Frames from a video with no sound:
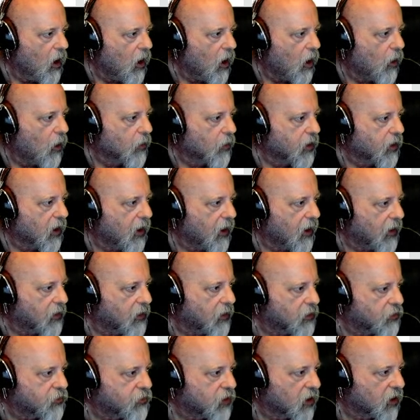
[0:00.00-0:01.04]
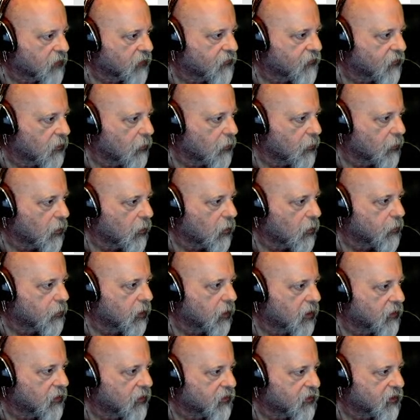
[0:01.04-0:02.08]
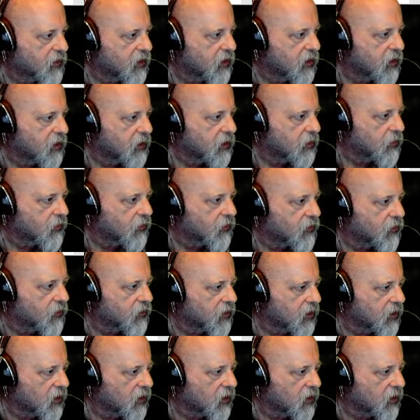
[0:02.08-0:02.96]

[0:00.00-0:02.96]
Okay, check for all the OBS scenes.